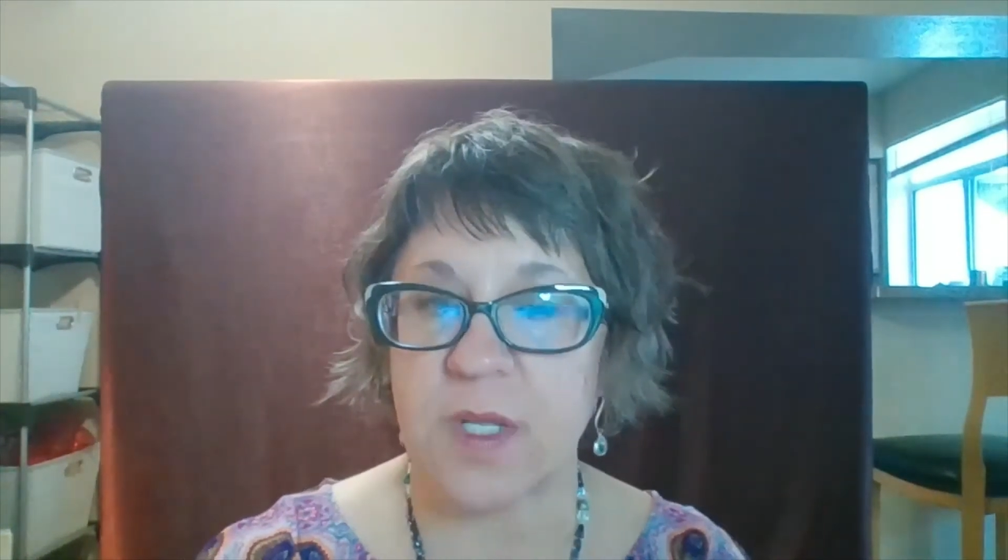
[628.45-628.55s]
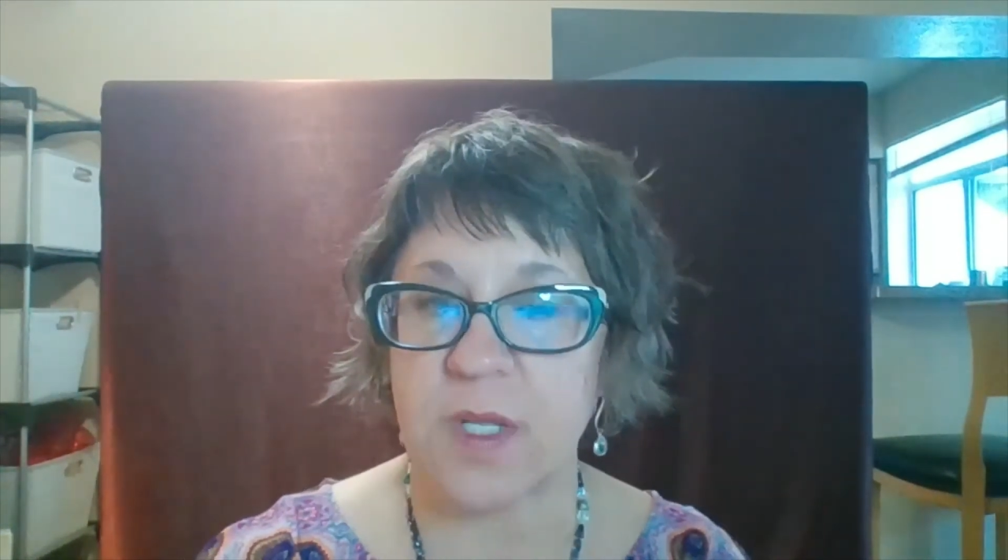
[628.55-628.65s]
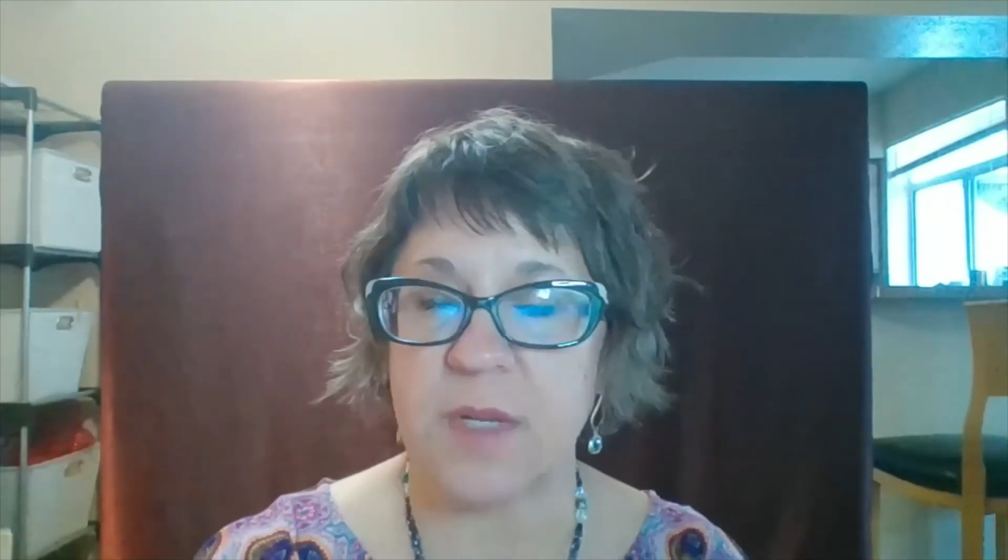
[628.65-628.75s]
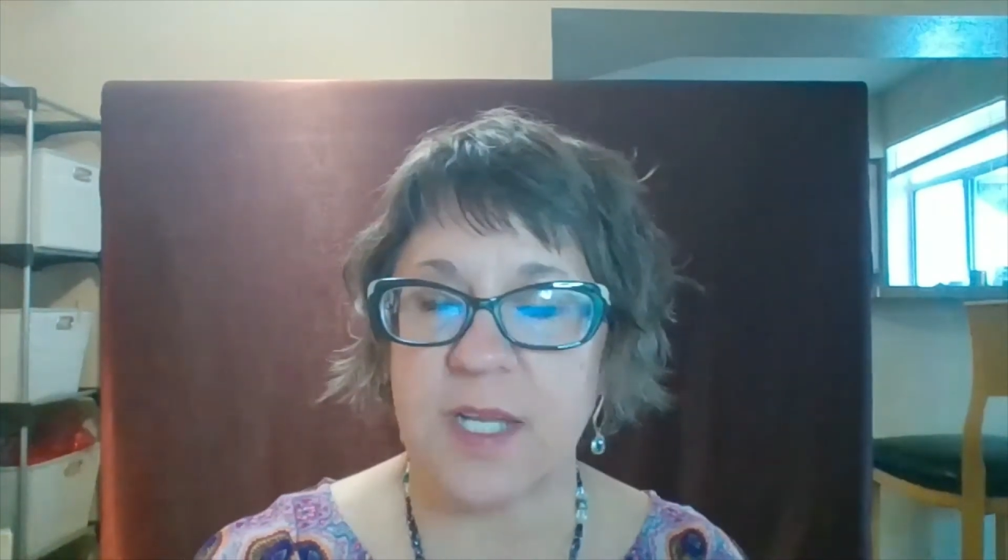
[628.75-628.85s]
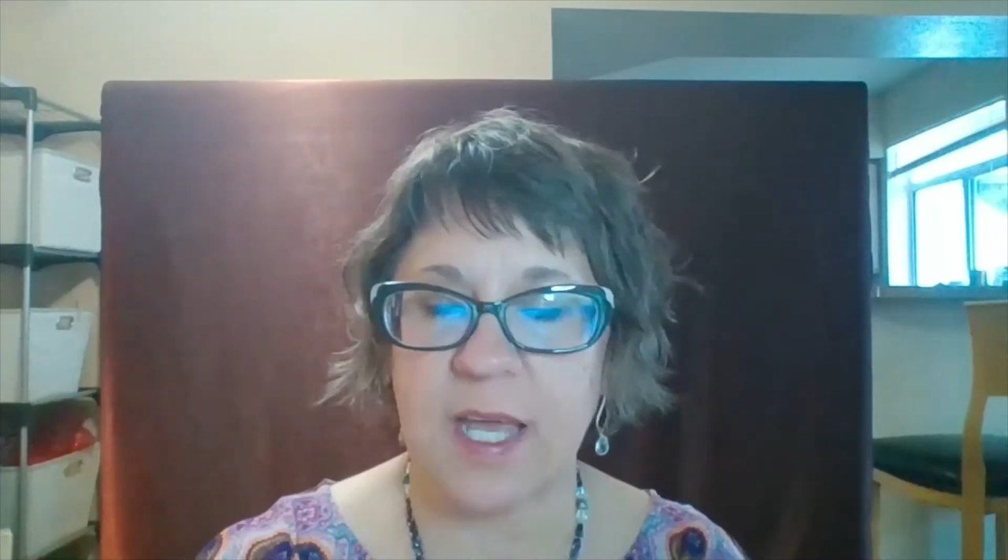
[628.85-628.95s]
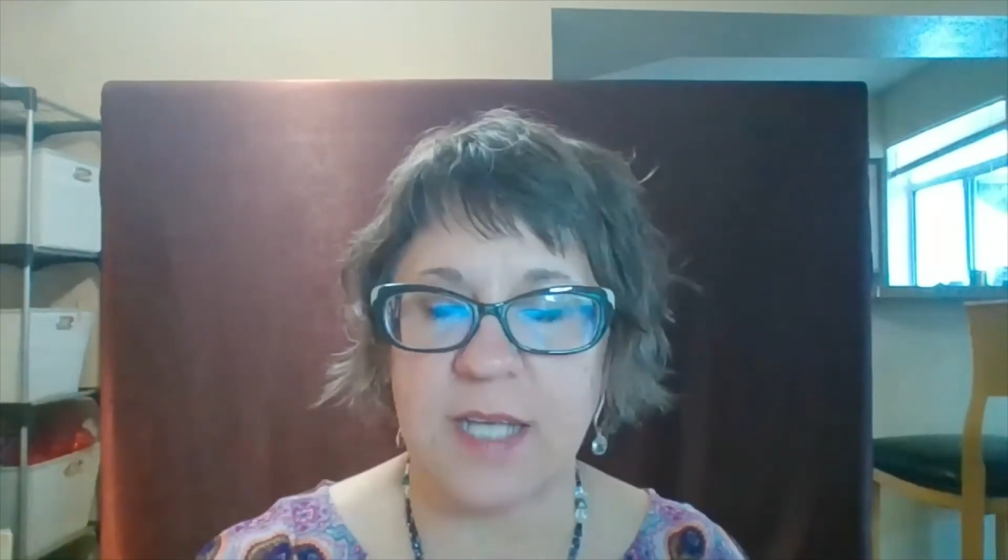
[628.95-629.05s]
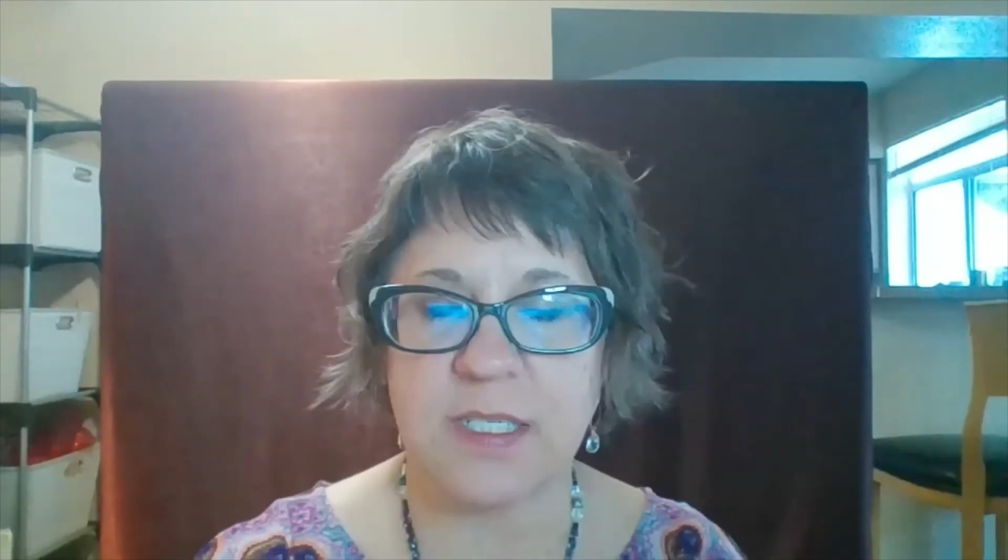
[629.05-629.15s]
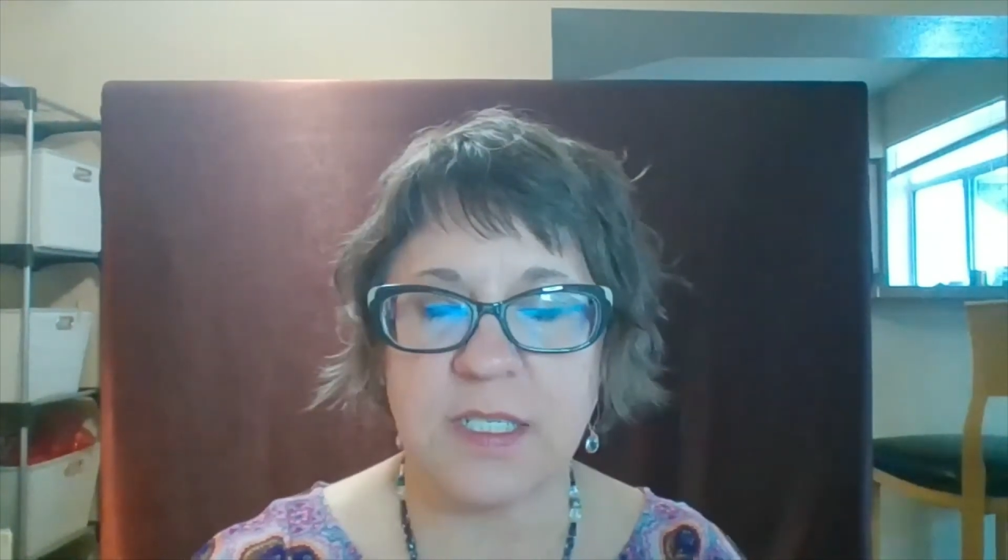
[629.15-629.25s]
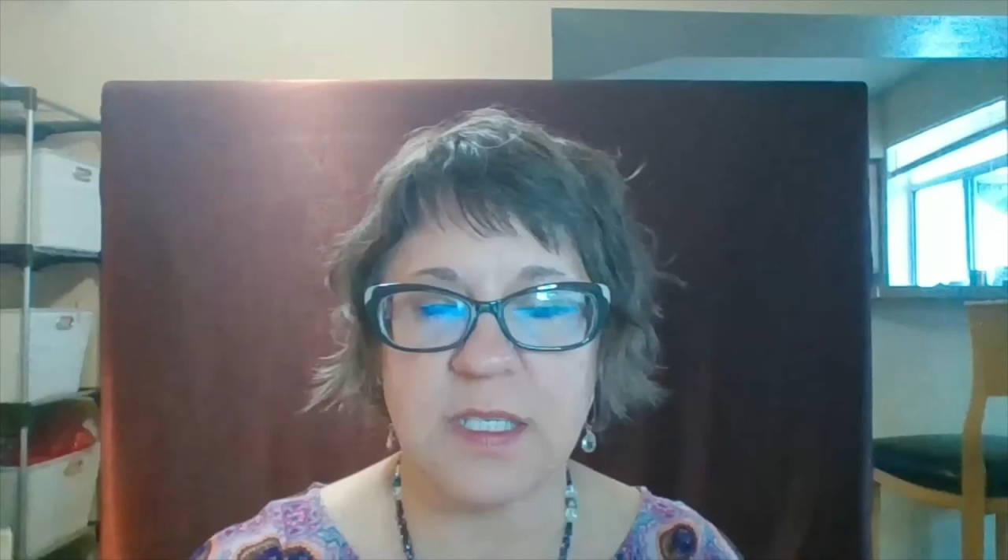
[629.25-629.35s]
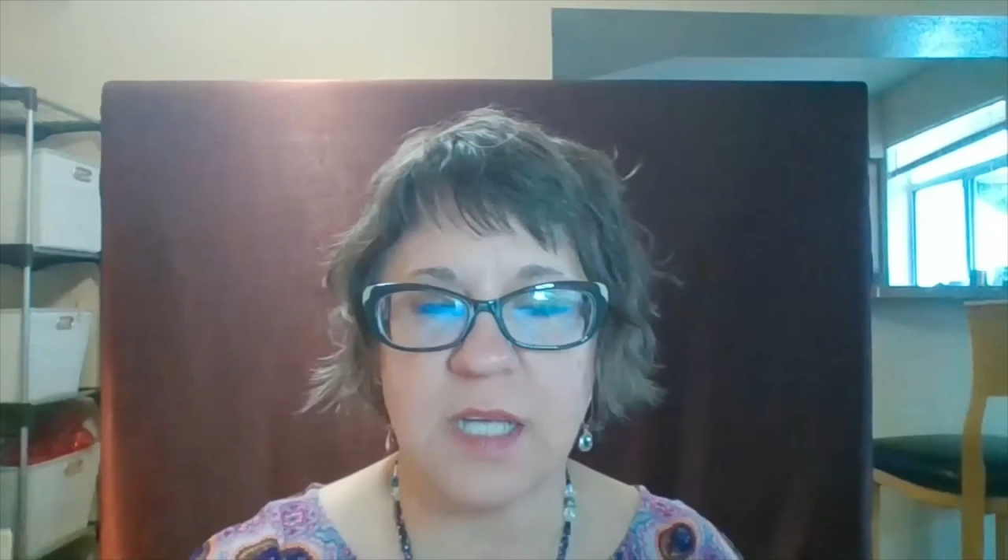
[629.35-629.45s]
in many
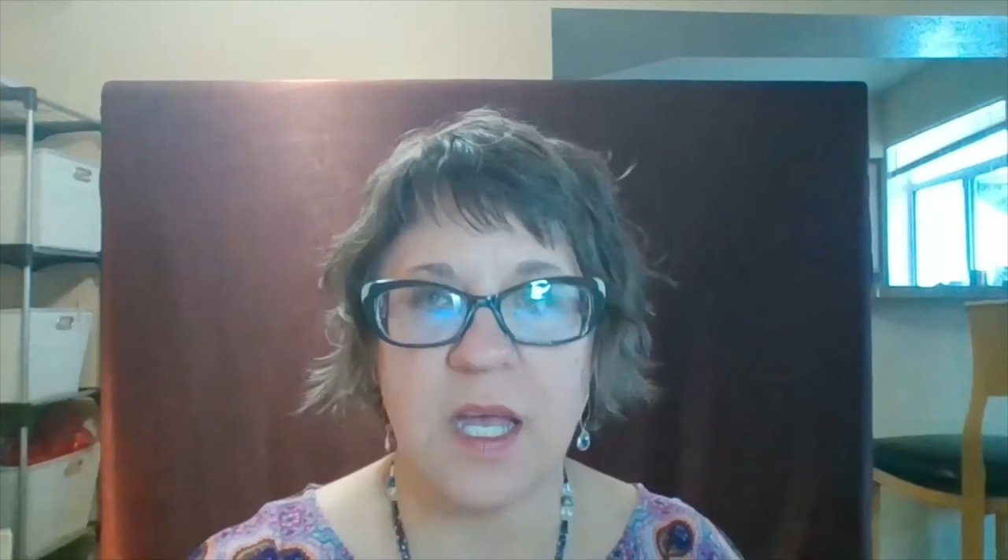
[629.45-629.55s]
cases.